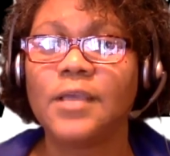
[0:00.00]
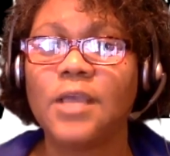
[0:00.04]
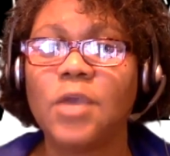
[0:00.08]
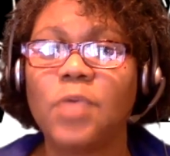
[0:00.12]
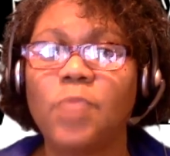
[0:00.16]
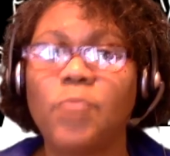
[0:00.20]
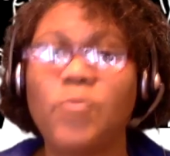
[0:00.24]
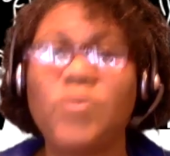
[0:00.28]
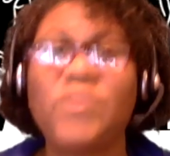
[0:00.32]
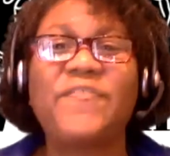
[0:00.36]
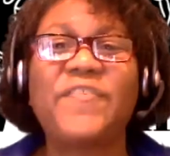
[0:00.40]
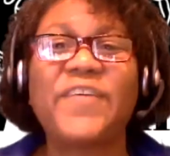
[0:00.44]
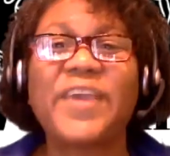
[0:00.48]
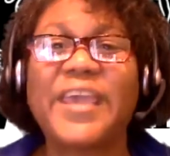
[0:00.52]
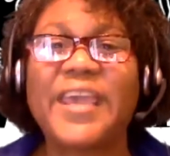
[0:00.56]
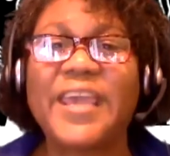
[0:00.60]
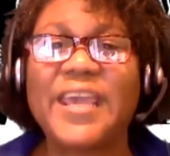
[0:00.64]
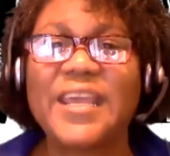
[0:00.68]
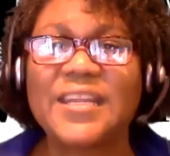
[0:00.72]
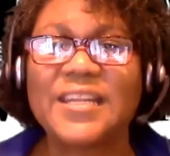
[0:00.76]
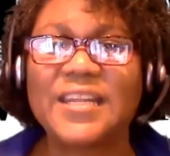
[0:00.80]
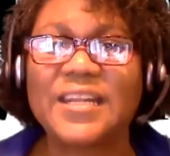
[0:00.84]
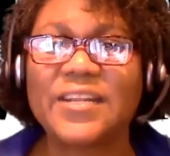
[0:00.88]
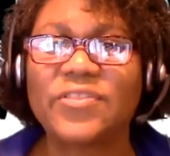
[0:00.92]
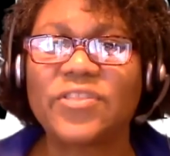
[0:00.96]
We
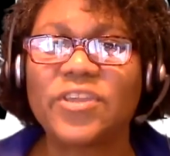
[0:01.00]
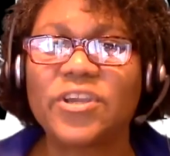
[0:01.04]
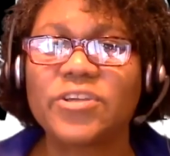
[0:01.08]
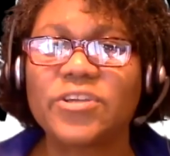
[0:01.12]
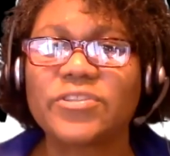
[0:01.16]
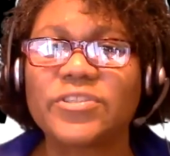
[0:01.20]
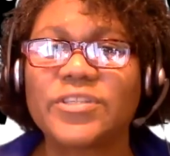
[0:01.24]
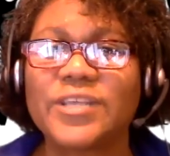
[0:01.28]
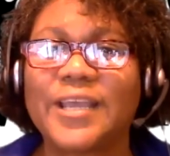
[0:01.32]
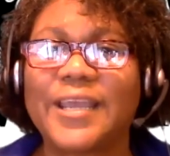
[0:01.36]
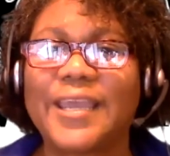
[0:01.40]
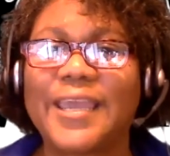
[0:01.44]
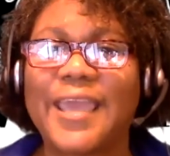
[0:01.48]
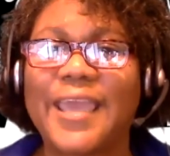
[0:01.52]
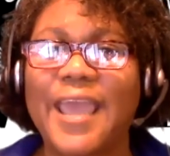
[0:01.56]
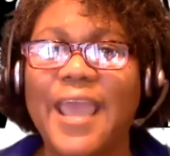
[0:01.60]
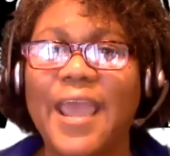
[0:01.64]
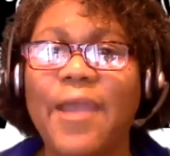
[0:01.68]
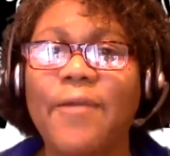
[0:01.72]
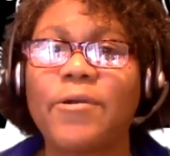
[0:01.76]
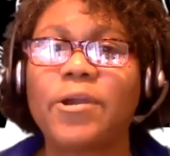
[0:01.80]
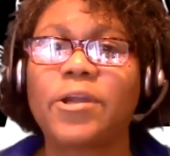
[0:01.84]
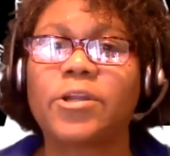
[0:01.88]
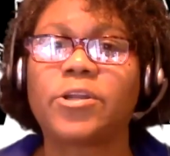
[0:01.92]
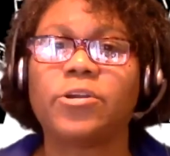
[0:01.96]
forget that there's a
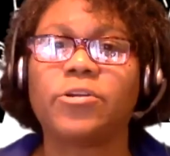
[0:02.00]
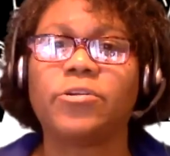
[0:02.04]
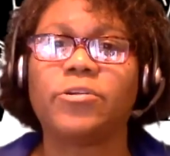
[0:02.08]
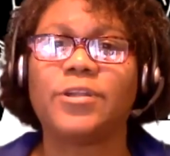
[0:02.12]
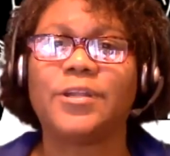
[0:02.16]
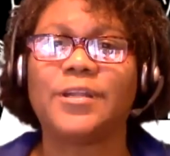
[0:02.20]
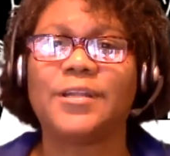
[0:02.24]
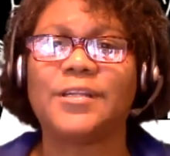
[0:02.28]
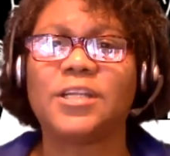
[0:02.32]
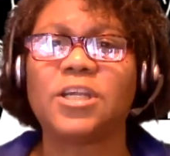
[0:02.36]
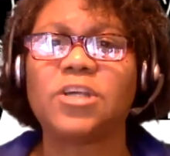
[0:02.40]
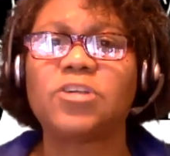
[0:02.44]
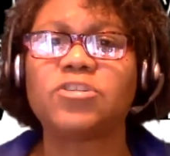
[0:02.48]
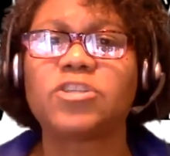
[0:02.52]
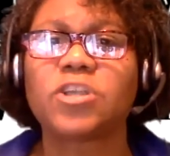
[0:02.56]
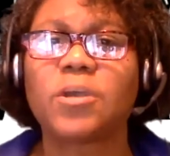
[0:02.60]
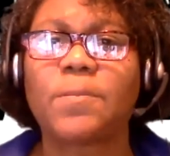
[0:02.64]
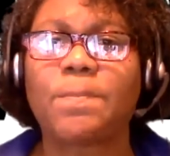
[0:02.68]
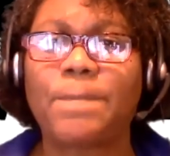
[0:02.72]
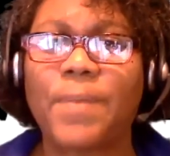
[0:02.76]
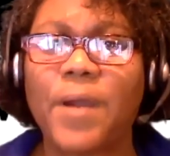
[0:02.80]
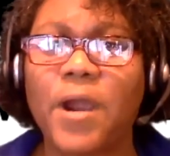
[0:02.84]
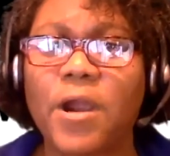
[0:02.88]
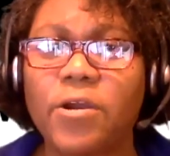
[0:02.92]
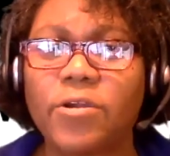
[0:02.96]
character, that there's
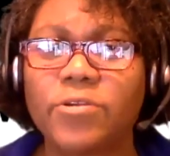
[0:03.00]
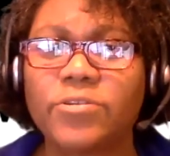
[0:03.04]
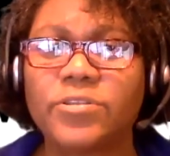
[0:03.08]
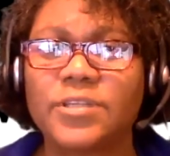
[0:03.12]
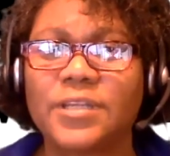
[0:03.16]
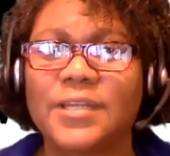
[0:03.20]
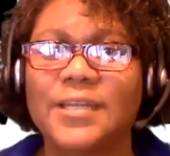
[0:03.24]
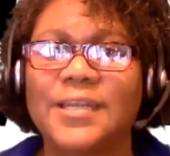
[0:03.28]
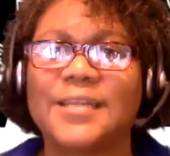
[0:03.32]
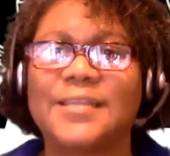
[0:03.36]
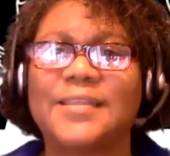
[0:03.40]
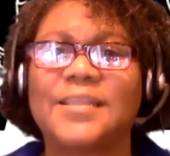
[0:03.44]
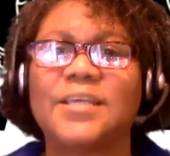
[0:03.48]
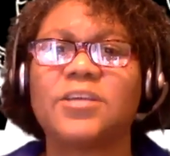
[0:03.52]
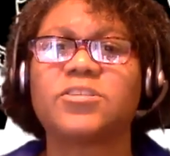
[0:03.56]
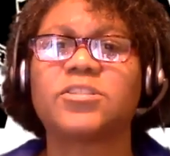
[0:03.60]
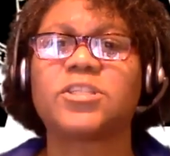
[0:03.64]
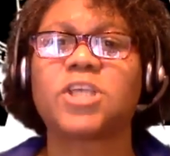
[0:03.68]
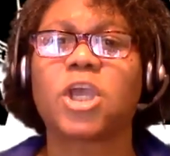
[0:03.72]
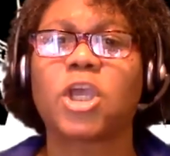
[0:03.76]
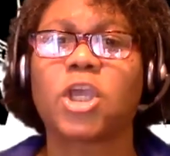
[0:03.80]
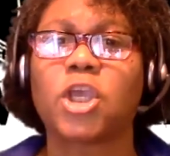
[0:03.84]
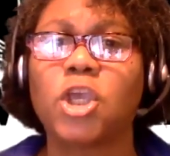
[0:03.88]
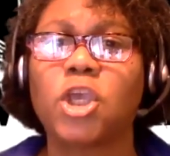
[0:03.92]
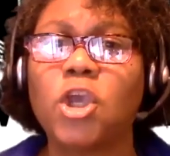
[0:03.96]
a person, that there's
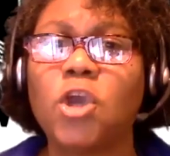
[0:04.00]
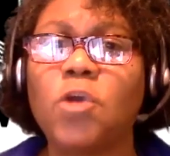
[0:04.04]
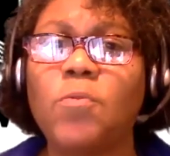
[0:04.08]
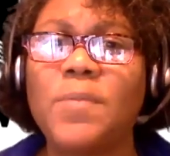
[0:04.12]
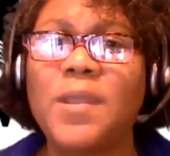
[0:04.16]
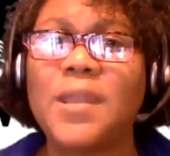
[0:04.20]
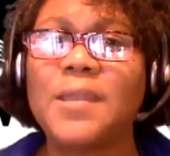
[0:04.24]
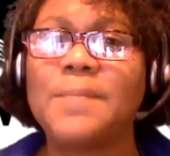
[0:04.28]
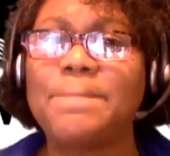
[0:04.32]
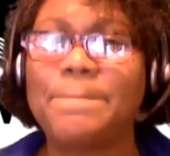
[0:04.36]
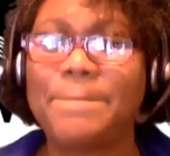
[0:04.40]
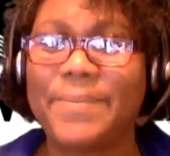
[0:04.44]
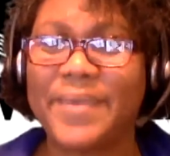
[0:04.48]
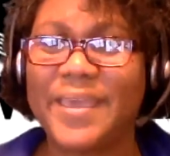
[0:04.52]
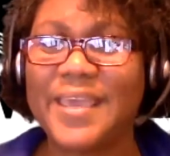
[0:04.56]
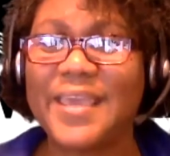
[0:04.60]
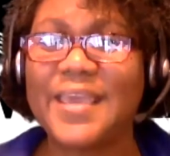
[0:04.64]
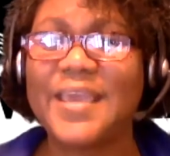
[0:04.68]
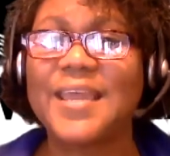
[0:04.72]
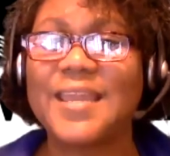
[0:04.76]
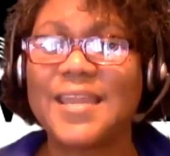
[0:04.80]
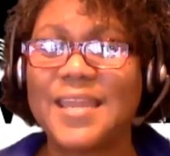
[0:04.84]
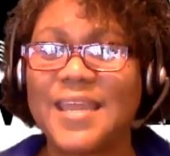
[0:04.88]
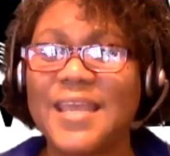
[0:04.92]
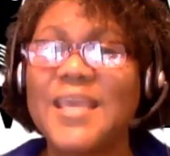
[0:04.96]
a human
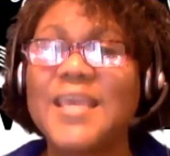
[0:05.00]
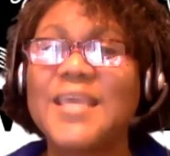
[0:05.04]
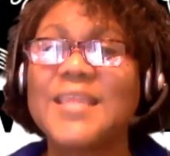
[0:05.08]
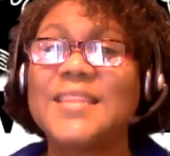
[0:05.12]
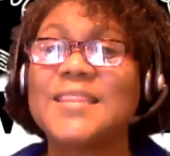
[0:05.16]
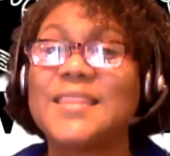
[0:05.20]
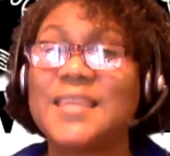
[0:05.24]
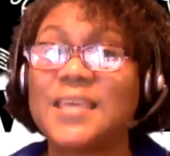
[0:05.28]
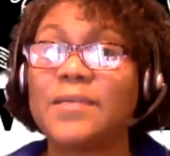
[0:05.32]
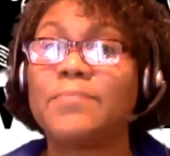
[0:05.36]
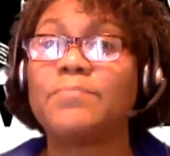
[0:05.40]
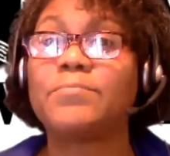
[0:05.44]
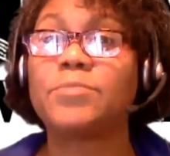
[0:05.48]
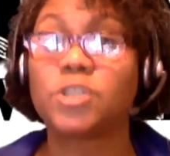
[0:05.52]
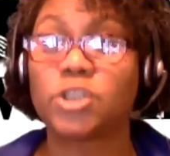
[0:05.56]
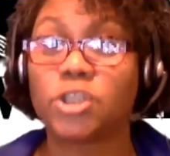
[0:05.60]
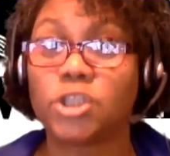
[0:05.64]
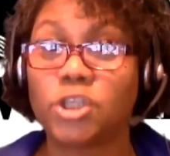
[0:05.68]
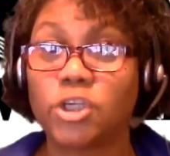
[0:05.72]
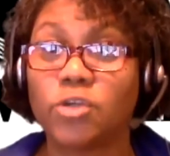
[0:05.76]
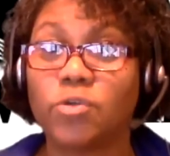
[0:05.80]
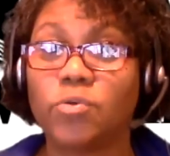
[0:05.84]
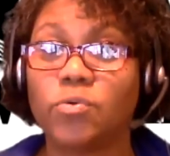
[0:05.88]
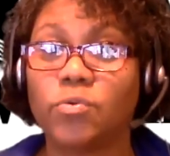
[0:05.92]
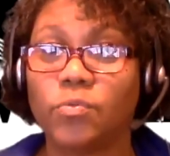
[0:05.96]
being in them
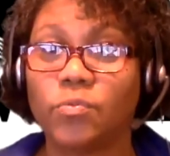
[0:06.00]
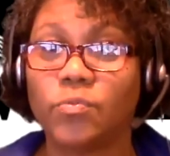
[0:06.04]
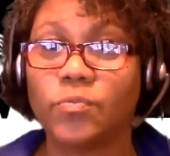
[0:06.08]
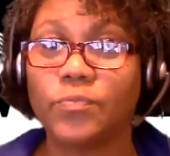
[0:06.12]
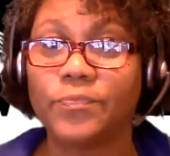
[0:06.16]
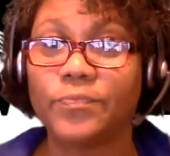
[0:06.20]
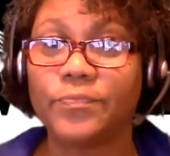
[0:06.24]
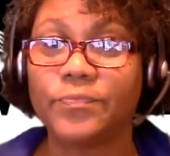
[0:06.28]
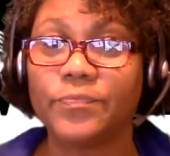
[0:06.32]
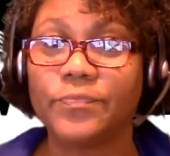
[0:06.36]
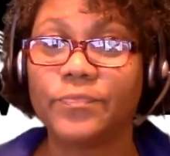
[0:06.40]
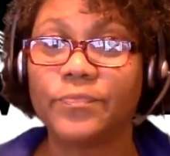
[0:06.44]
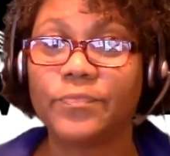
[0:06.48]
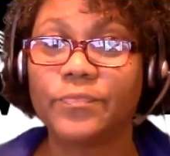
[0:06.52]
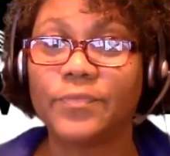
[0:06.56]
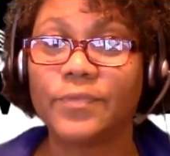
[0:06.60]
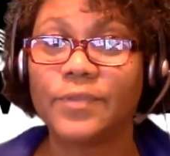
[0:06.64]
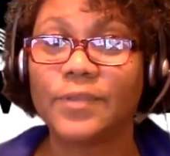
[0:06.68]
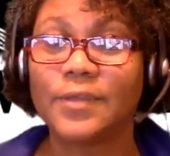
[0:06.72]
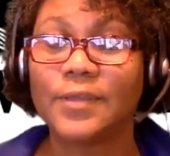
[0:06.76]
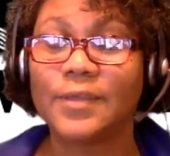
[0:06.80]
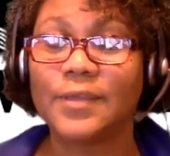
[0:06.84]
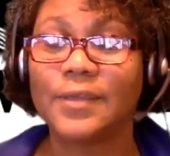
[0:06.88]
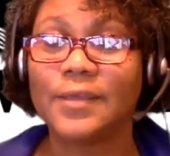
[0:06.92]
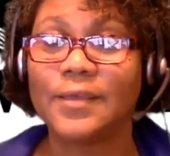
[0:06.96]
too.
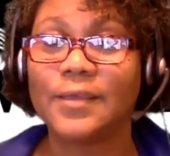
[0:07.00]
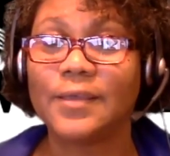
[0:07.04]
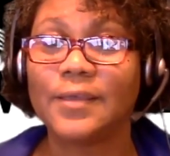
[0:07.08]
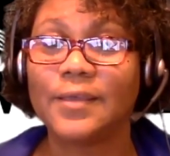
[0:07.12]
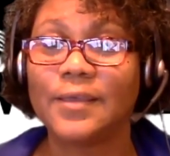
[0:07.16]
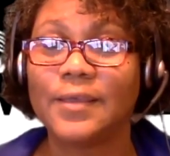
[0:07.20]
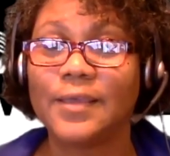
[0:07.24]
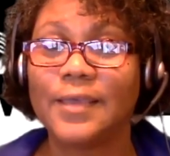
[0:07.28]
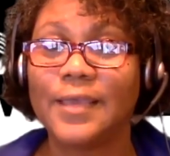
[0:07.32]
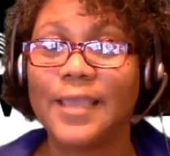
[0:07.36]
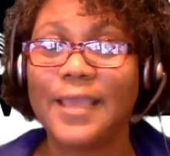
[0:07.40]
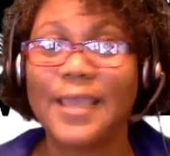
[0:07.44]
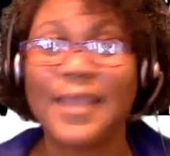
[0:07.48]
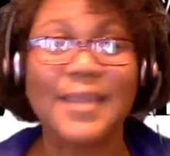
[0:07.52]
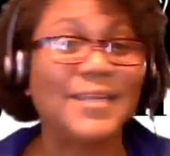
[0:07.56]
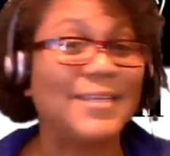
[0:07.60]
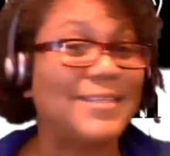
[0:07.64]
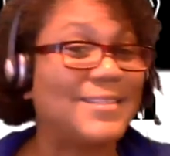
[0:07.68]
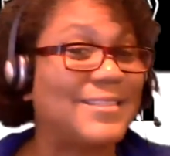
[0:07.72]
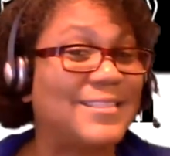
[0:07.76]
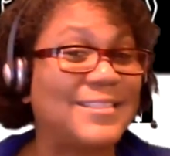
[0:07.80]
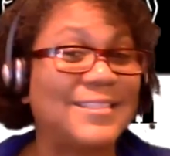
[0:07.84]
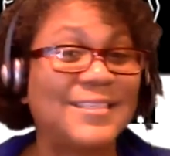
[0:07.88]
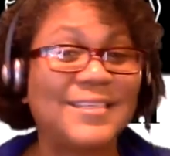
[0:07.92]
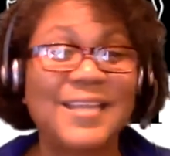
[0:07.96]
And
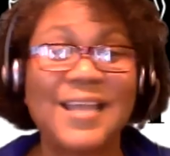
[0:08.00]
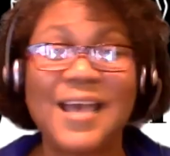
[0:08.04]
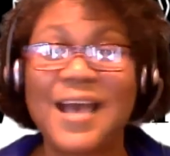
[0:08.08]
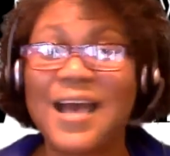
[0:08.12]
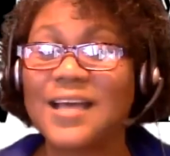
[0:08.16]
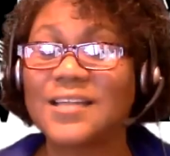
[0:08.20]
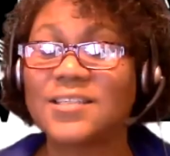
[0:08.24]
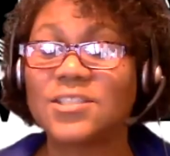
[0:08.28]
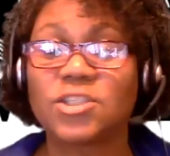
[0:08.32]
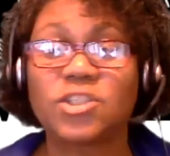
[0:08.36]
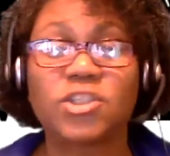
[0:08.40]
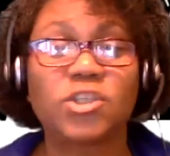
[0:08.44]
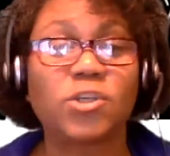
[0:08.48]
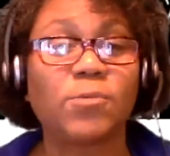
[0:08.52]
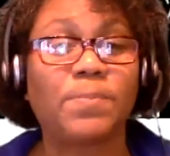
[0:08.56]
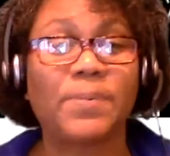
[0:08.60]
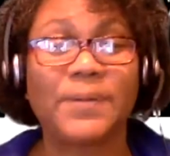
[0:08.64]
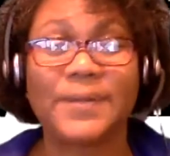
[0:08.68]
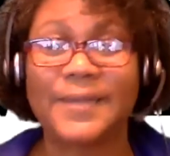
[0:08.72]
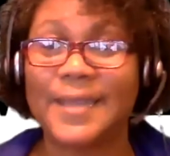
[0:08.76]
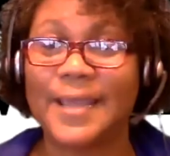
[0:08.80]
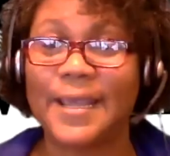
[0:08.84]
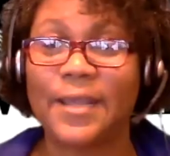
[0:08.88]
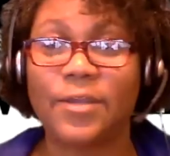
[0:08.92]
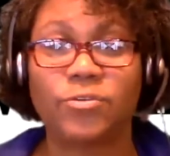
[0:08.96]
it's not
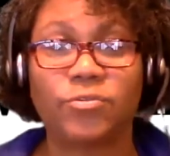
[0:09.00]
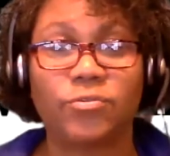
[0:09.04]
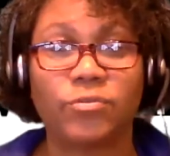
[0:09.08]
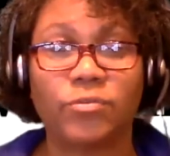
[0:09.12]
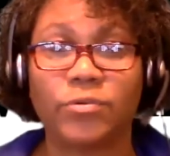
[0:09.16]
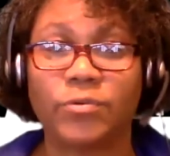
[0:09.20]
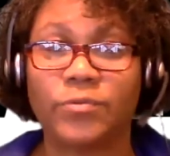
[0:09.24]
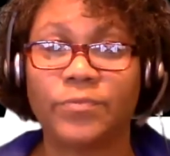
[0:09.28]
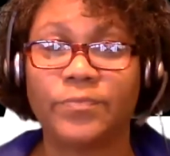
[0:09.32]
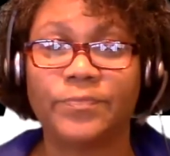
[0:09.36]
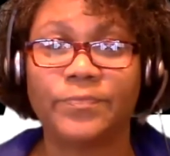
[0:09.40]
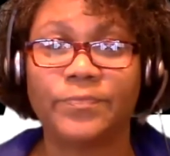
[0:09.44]
supernatural.